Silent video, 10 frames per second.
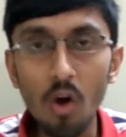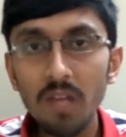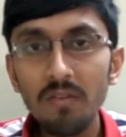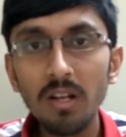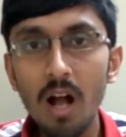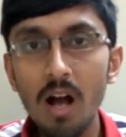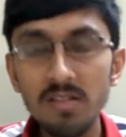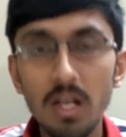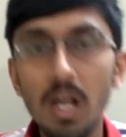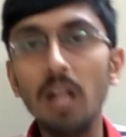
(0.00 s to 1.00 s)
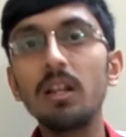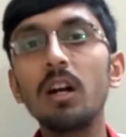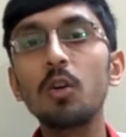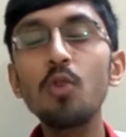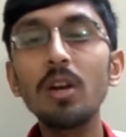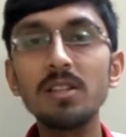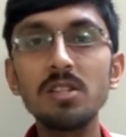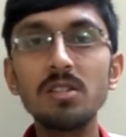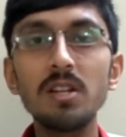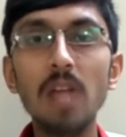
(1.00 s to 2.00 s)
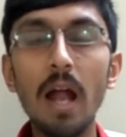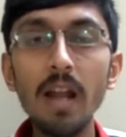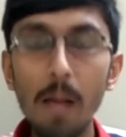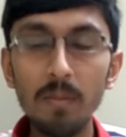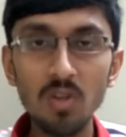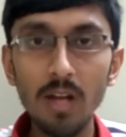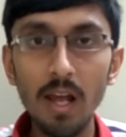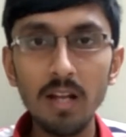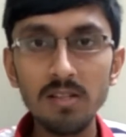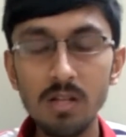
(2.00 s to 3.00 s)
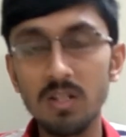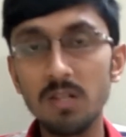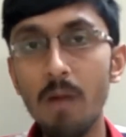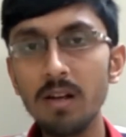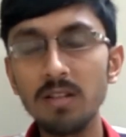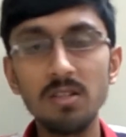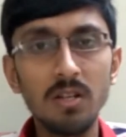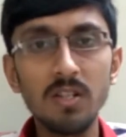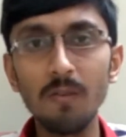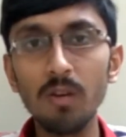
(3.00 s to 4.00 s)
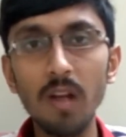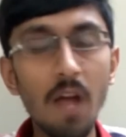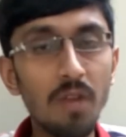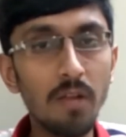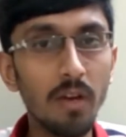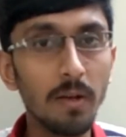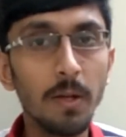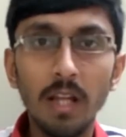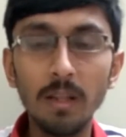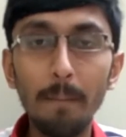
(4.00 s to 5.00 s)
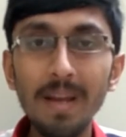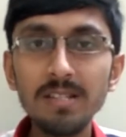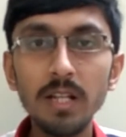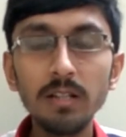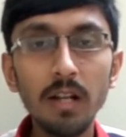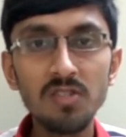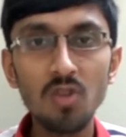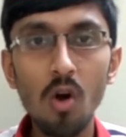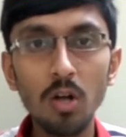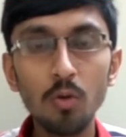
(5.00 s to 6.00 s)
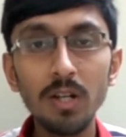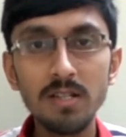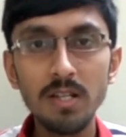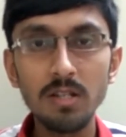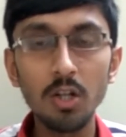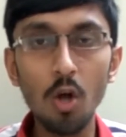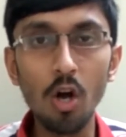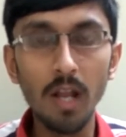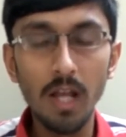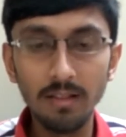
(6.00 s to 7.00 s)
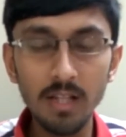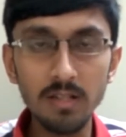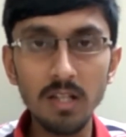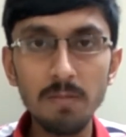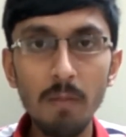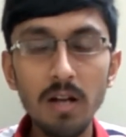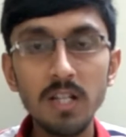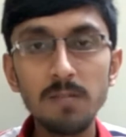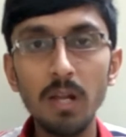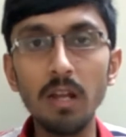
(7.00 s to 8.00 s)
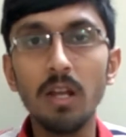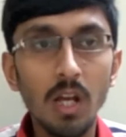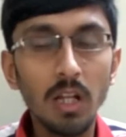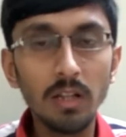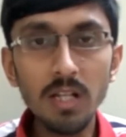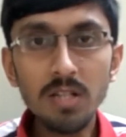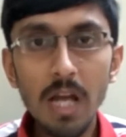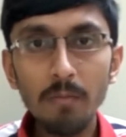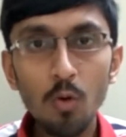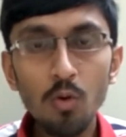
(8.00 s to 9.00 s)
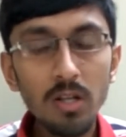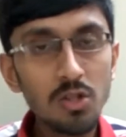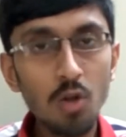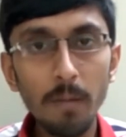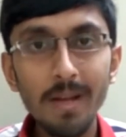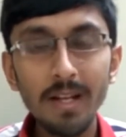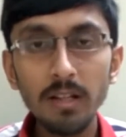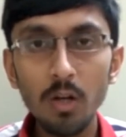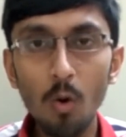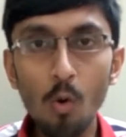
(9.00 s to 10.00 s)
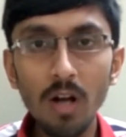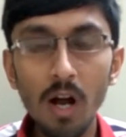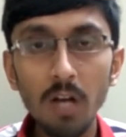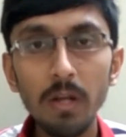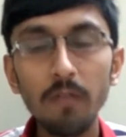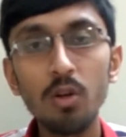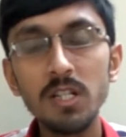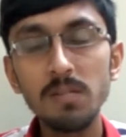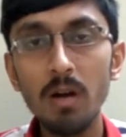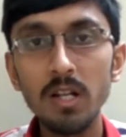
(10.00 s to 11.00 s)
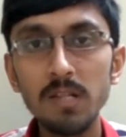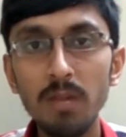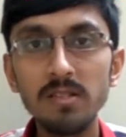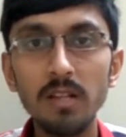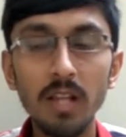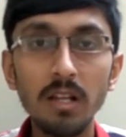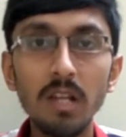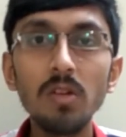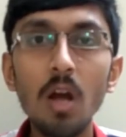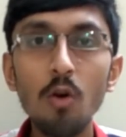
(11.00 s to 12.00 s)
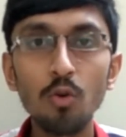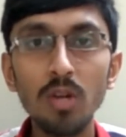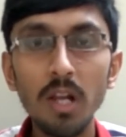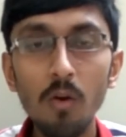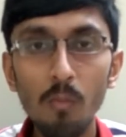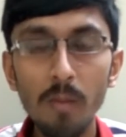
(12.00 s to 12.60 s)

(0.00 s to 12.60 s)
or even cars, the Google Assistants and Amazon Alexa's smart assistants were everywhere. The best thing that I saw a Google Assistant on this smart display. This time Google is not making their own hardware for these smart displays. They are giving out to